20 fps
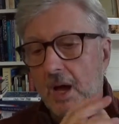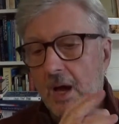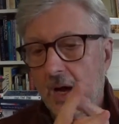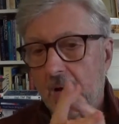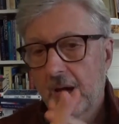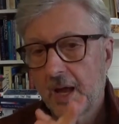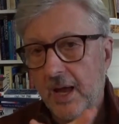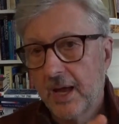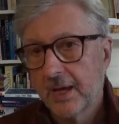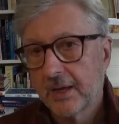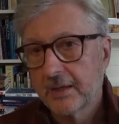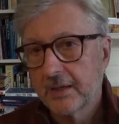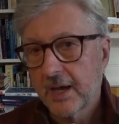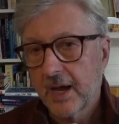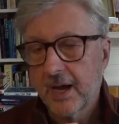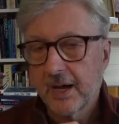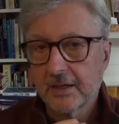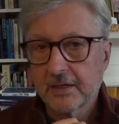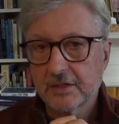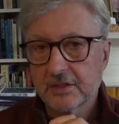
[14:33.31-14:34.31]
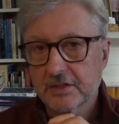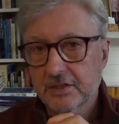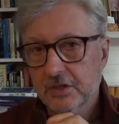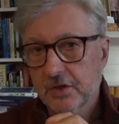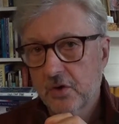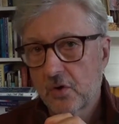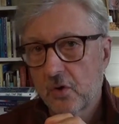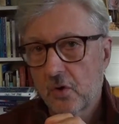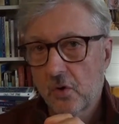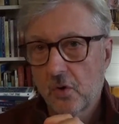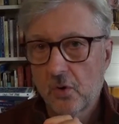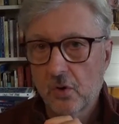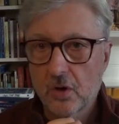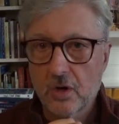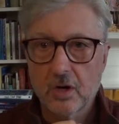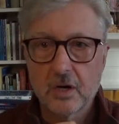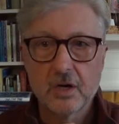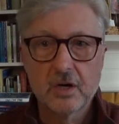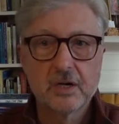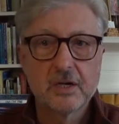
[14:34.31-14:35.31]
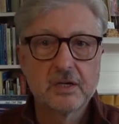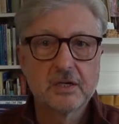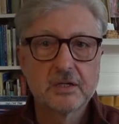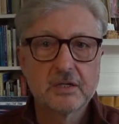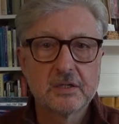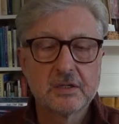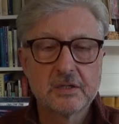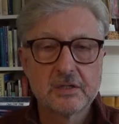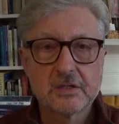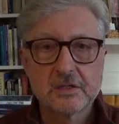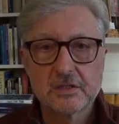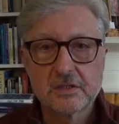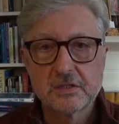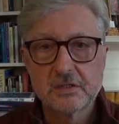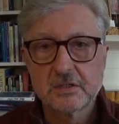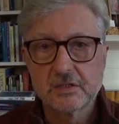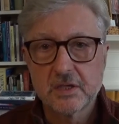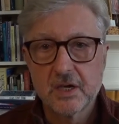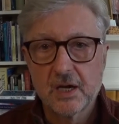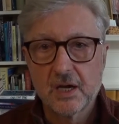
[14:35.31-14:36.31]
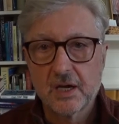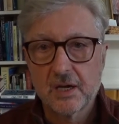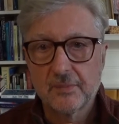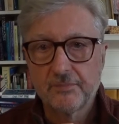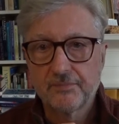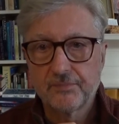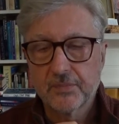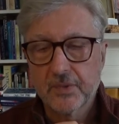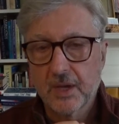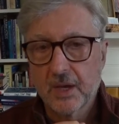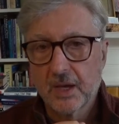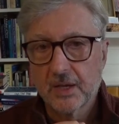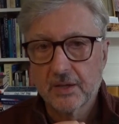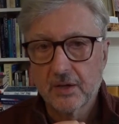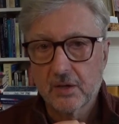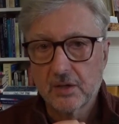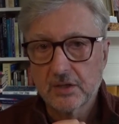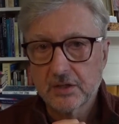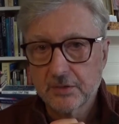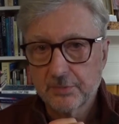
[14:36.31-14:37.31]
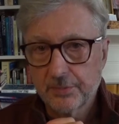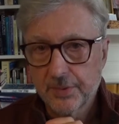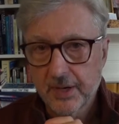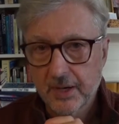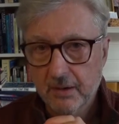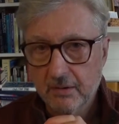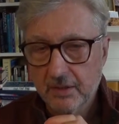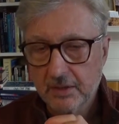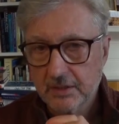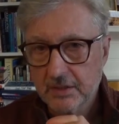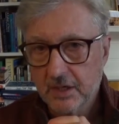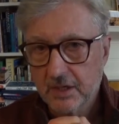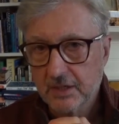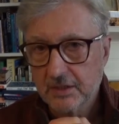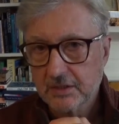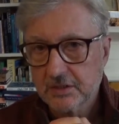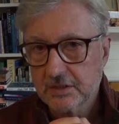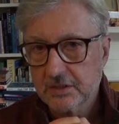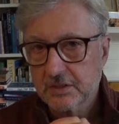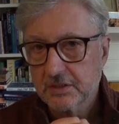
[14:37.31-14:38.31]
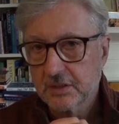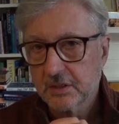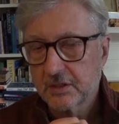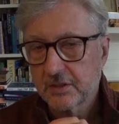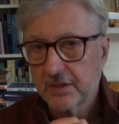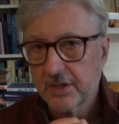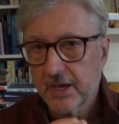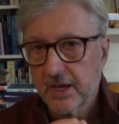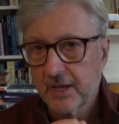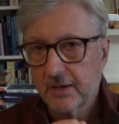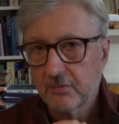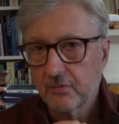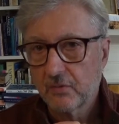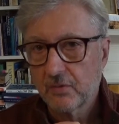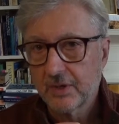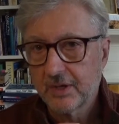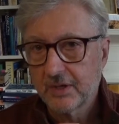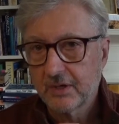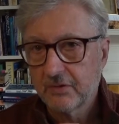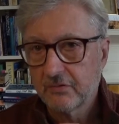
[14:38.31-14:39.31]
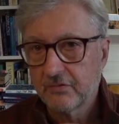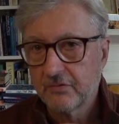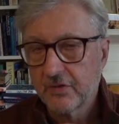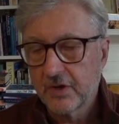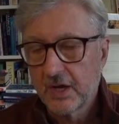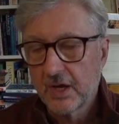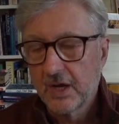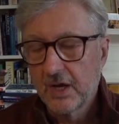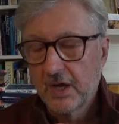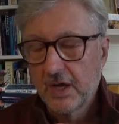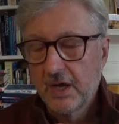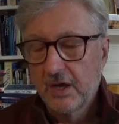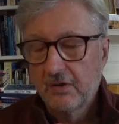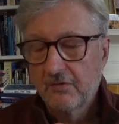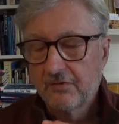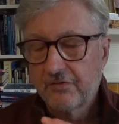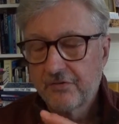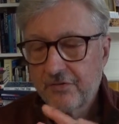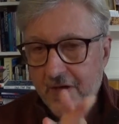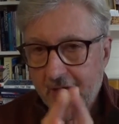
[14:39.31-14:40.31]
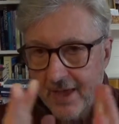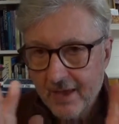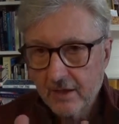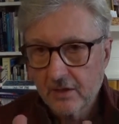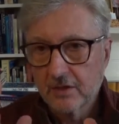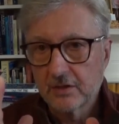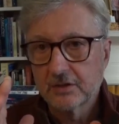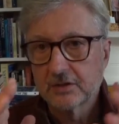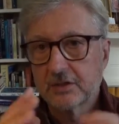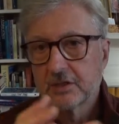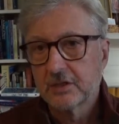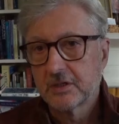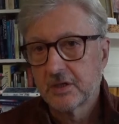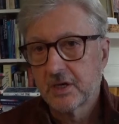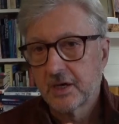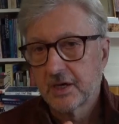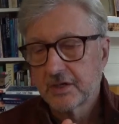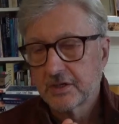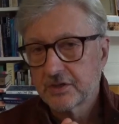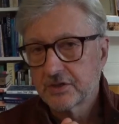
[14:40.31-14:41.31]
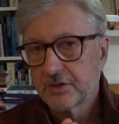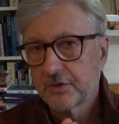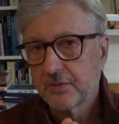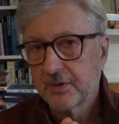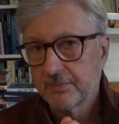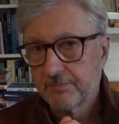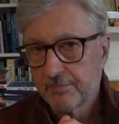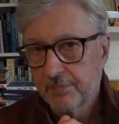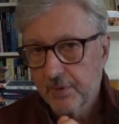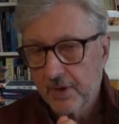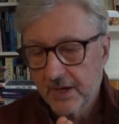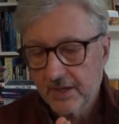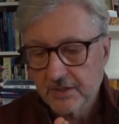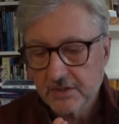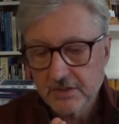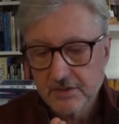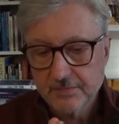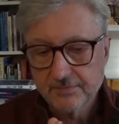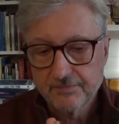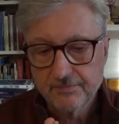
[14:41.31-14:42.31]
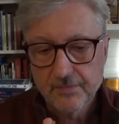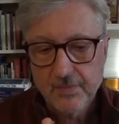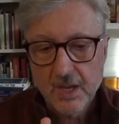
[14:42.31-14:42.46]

And at its core is an odd paradox that we've failed to embrace.